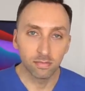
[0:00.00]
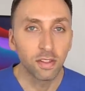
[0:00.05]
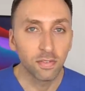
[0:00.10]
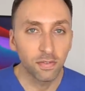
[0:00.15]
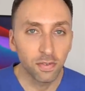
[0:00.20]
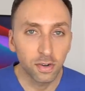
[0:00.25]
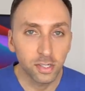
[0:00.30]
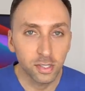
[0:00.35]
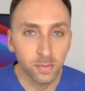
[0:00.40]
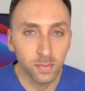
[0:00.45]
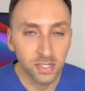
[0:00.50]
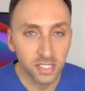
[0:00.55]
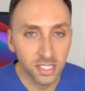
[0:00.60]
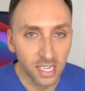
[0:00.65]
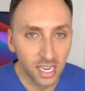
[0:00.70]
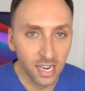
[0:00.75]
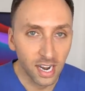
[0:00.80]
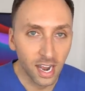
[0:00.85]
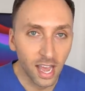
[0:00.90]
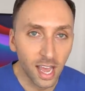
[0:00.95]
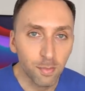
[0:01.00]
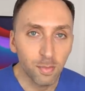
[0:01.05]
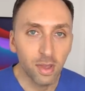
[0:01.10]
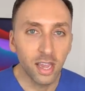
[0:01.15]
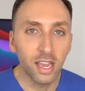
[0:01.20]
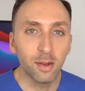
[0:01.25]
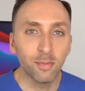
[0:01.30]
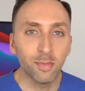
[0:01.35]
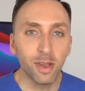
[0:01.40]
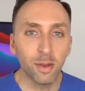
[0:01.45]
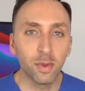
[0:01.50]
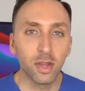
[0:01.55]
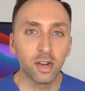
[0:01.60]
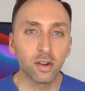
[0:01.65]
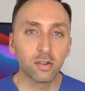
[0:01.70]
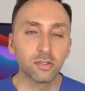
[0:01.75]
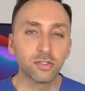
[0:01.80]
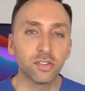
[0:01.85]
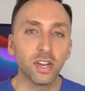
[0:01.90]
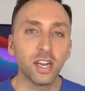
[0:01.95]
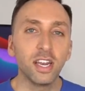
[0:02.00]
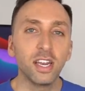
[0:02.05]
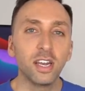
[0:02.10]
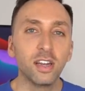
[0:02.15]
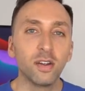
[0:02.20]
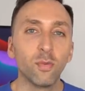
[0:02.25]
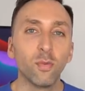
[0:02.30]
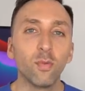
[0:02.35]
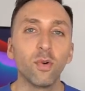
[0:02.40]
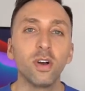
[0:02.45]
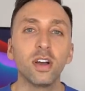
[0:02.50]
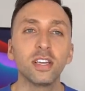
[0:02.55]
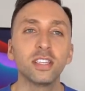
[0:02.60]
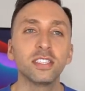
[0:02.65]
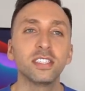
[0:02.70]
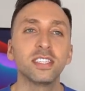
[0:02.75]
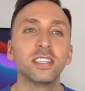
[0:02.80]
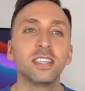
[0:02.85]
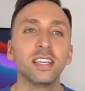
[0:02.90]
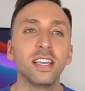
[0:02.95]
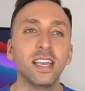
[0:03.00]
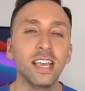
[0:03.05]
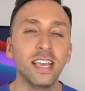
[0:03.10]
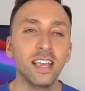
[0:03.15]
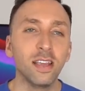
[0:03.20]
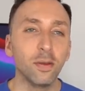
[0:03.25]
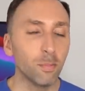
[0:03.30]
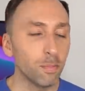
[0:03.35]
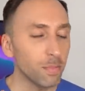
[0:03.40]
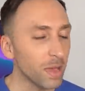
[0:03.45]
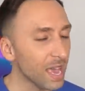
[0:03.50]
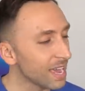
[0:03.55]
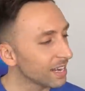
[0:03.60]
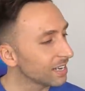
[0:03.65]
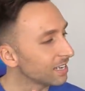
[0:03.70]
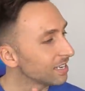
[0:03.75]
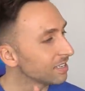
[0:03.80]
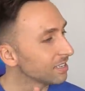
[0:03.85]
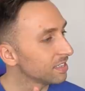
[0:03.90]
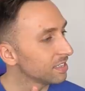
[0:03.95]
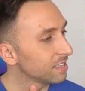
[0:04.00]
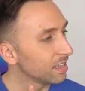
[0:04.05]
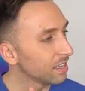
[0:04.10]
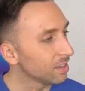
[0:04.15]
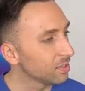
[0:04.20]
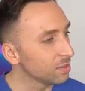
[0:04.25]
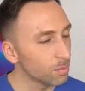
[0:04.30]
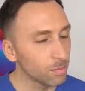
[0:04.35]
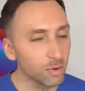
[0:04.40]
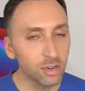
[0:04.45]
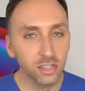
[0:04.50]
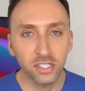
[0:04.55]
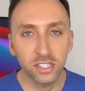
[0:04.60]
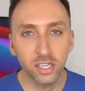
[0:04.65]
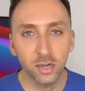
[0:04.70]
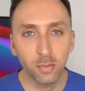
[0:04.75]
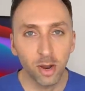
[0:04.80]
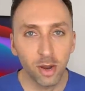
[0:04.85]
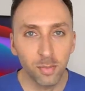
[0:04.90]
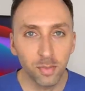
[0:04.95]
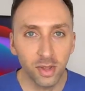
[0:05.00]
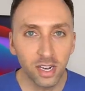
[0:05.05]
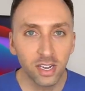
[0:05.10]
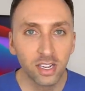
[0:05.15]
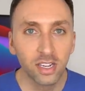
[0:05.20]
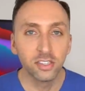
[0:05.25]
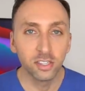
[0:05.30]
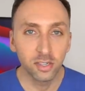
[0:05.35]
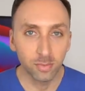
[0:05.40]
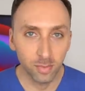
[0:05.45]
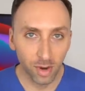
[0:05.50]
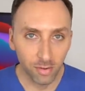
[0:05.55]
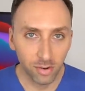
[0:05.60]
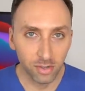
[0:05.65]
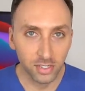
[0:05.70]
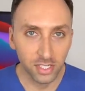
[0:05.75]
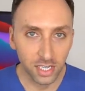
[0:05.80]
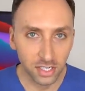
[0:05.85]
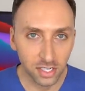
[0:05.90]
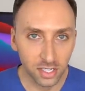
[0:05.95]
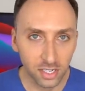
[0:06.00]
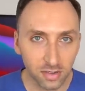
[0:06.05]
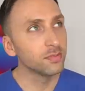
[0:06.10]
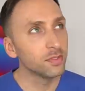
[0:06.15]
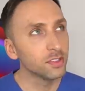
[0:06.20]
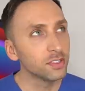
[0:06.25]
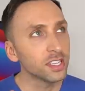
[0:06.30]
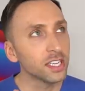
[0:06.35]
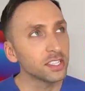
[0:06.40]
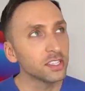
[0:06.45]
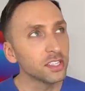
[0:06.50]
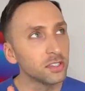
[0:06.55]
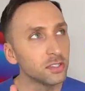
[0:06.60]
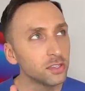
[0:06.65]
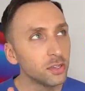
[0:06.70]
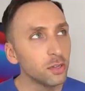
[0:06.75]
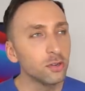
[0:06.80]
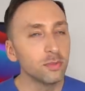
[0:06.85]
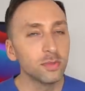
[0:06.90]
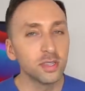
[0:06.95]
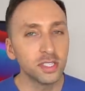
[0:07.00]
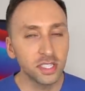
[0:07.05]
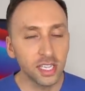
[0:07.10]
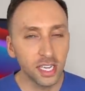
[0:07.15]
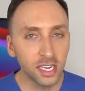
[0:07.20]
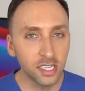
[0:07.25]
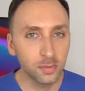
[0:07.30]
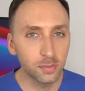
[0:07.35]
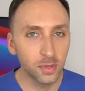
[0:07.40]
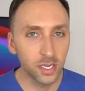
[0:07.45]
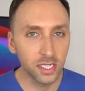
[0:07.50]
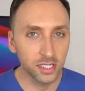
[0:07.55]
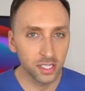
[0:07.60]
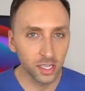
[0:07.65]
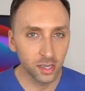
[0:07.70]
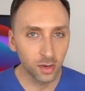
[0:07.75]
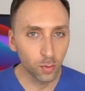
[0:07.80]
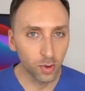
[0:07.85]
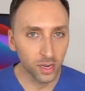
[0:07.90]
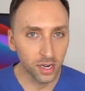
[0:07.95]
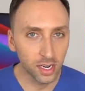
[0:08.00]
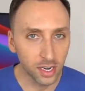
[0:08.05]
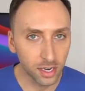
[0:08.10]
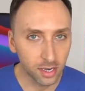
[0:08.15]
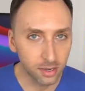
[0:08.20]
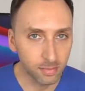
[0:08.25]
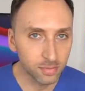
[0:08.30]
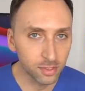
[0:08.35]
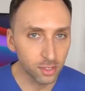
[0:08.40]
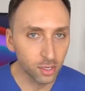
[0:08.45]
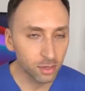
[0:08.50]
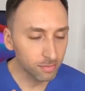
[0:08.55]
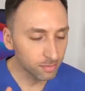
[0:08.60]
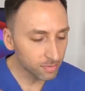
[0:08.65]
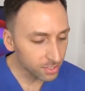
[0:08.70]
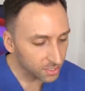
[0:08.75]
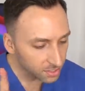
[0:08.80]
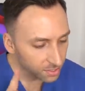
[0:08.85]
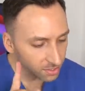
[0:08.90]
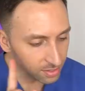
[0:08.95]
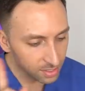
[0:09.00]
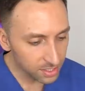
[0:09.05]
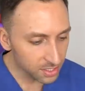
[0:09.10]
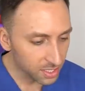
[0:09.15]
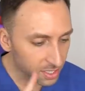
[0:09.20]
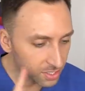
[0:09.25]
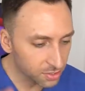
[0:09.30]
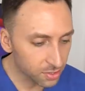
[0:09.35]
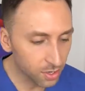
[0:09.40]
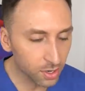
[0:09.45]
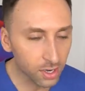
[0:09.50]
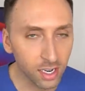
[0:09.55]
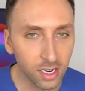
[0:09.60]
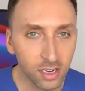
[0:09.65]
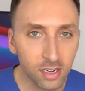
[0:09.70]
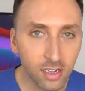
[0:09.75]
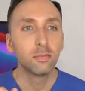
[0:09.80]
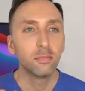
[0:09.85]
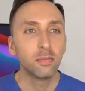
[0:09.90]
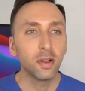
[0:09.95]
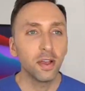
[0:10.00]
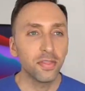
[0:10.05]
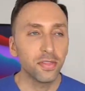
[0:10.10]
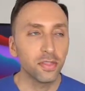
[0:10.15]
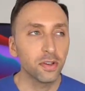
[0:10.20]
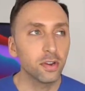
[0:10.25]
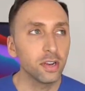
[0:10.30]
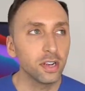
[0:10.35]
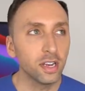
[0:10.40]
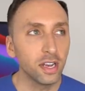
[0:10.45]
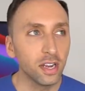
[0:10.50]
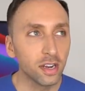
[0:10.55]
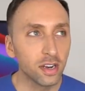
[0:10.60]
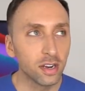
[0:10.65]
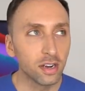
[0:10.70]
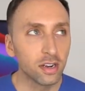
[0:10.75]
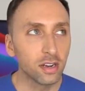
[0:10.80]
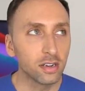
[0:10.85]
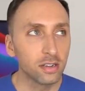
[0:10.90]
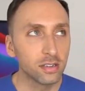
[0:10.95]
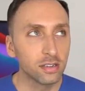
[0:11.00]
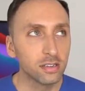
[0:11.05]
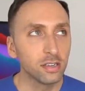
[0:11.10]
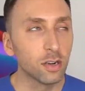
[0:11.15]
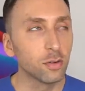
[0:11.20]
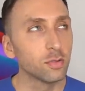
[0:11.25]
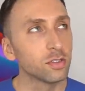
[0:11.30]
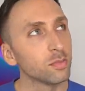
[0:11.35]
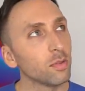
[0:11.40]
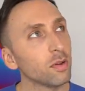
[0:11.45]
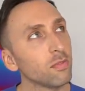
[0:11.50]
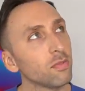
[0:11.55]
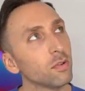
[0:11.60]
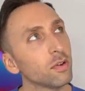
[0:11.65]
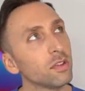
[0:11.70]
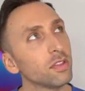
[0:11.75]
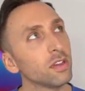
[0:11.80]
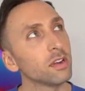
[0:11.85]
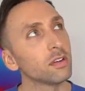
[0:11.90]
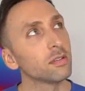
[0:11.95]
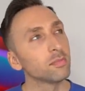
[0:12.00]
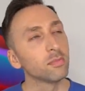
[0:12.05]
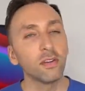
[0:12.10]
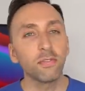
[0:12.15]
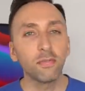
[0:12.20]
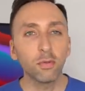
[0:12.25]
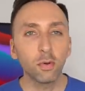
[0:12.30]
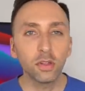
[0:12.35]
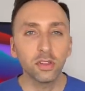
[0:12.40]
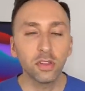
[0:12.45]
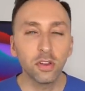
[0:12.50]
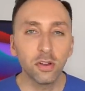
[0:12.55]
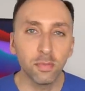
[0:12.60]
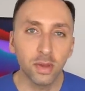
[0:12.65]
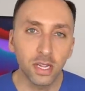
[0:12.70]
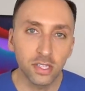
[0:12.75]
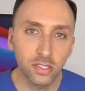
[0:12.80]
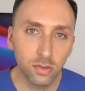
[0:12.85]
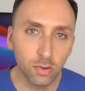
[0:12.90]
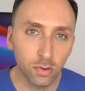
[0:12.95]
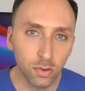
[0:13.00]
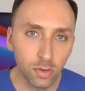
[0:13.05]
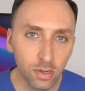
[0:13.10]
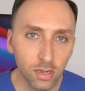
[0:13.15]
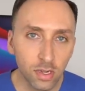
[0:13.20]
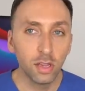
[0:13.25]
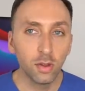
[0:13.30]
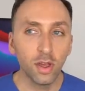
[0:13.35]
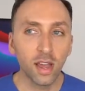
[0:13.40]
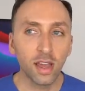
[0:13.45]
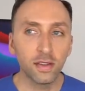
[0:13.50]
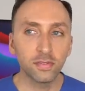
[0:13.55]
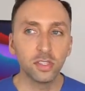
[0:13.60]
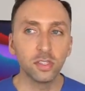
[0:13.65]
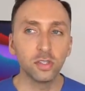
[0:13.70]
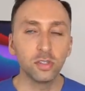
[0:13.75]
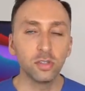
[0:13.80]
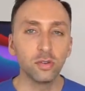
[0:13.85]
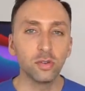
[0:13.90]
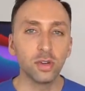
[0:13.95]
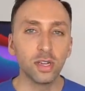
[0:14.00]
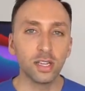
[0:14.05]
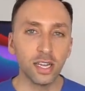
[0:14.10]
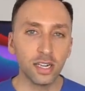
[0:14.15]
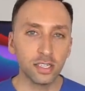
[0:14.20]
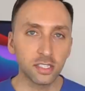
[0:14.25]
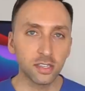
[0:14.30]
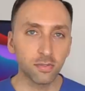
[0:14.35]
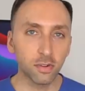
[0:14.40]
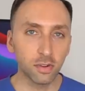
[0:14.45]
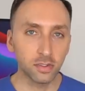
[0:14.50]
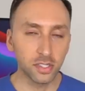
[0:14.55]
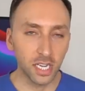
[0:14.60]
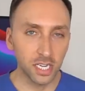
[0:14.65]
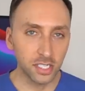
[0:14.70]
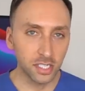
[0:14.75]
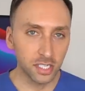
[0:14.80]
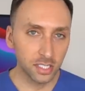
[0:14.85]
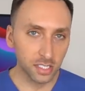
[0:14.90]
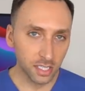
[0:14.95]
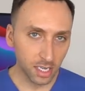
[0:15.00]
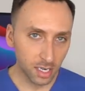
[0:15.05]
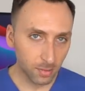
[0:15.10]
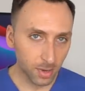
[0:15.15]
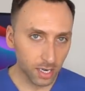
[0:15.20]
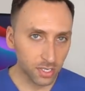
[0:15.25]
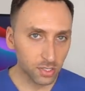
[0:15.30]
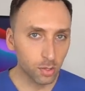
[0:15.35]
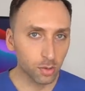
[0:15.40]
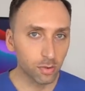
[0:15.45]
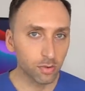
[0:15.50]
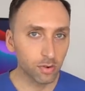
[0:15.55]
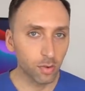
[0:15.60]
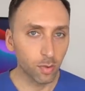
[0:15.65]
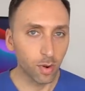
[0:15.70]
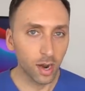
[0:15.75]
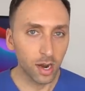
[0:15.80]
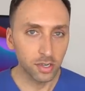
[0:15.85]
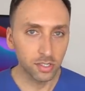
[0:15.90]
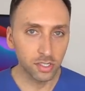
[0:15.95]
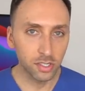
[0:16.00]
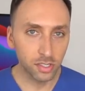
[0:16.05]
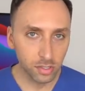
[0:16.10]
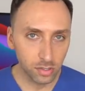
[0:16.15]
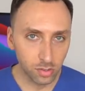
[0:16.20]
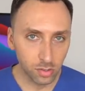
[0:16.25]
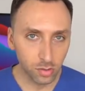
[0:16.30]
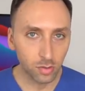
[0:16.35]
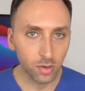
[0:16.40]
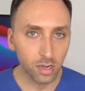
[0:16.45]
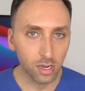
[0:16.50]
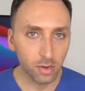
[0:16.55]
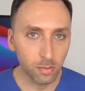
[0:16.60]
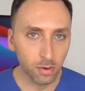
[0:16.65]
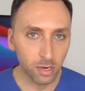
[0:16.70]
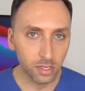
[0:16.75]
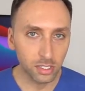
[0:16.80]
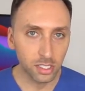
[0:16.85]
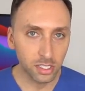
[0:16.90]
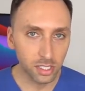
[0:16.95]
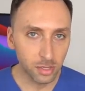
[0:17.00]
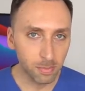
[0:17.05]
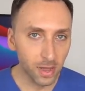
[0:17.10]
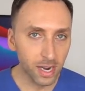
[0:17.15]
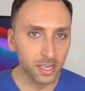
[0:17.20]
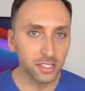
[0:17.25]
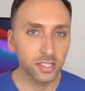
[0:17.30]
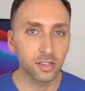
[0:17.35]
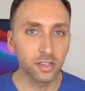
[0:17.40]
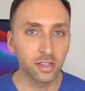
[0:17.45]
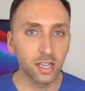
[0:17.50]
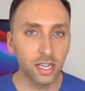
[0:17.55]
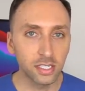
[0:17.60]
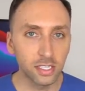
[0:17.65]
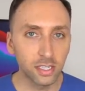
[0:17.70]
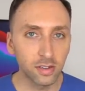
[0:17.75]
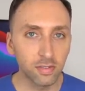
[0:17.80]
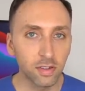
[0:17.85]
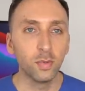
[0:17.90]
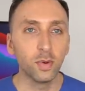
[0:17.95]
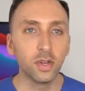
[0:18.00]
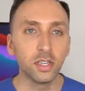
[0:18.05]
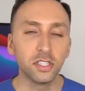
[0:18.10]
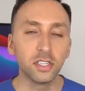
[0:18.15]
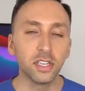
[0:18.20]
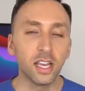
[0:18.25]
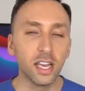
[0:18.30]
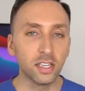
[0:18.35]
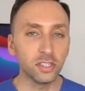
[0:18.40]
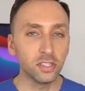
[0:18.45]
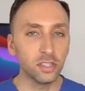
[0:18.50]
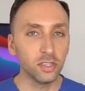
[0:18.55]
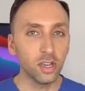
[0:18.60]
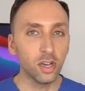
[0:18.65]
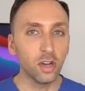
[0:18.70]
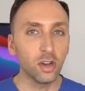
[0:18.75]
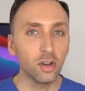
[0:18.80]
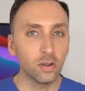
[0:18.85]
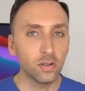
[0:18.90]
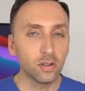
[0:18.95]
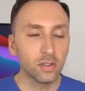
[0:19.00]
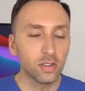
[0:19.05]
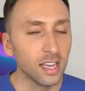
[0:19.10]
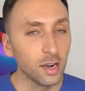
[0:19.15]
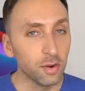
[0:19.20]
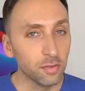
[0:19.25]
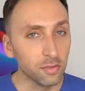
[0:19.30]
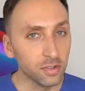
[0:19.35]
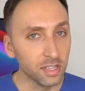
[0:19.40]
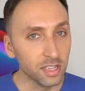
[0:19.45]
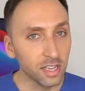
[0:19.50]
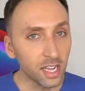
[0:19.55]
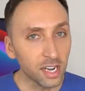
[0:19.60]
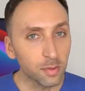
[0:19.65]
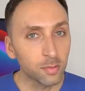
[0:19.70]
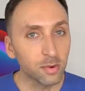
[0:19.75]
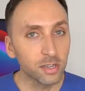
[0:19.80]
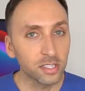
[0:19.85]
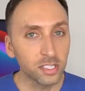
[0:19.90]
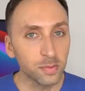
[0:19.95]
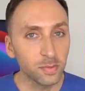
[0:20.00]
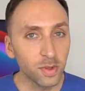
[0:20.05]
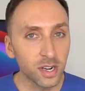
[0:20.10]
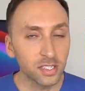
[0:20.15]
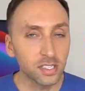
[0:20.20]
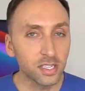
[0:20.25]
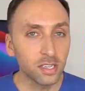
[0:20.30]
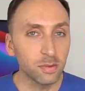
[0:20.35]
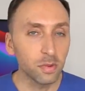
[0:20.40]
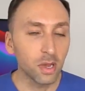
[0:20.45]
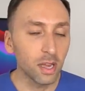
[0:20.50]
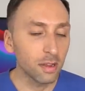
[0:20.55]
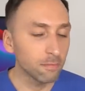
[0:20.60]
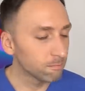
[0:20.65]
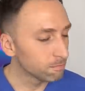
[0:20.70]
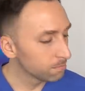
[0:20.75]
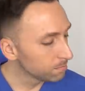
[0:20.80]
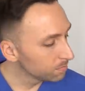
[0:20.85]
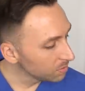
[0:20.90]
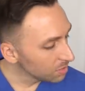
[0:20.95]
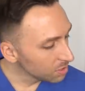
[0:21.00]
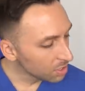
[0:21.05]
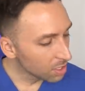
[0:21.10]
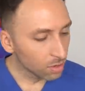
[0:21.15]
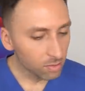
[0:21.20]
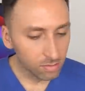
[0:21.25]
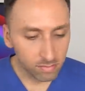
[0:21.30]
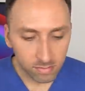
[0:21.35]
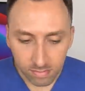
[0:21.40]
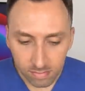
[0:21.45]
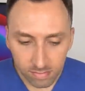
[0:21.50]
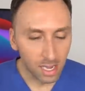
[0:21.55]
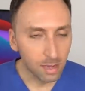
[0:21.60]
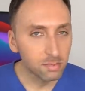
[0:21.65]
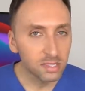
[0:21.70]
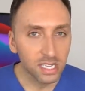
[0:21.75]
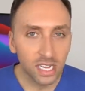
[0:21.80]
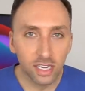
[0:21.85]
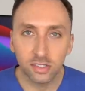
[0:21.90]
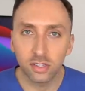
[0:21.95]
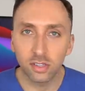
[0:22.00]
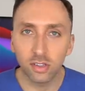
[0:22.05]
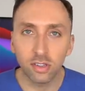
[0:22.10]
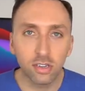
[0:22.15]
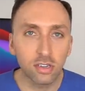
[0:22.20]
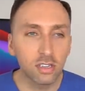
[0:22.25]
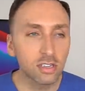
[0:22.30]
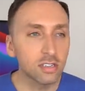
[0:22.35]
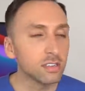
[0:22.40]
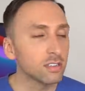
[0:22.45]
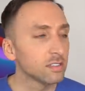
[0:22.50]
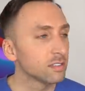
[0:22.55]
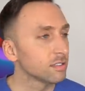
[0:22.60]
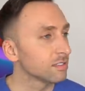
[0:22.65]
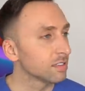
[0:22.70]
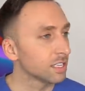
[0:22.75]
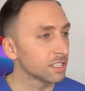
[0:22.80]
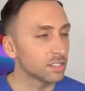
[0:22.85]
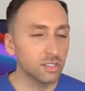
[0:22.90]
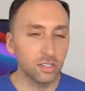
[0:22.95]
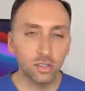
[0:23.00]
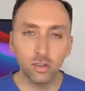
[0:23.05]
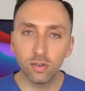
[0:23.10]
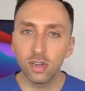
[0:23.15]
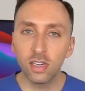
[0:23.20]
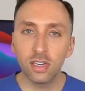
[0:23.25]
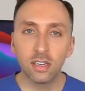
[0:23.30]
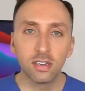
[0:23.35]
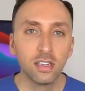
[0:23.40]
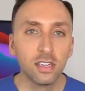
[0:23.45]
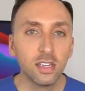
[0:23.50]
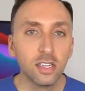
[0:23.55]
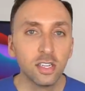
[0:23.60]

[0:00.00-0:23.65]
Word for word: The first mistake I made in my medical training was back in the emergency department during my rotation. There's actually two mistakes mixed into one here. So let's get started. My third year, or was it my fourth year? My fourth year of med school, you have to do elective rotations, and my school required you to do an emergency medicine elective, which, as you know, I don't really like emergency medicine, but you know, I'm down to learn, let's do it.